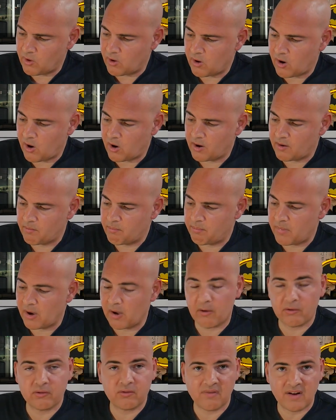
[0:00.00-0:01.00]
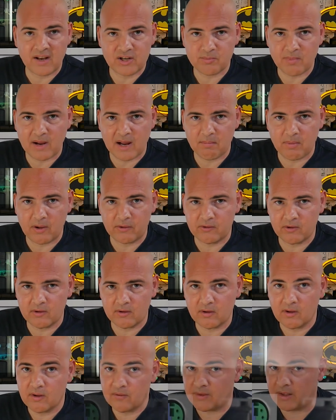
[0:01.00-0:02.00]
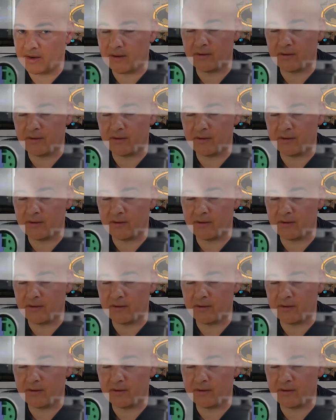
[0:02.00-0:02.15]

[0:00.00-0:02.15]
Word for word: got our BIOS flashback button. Now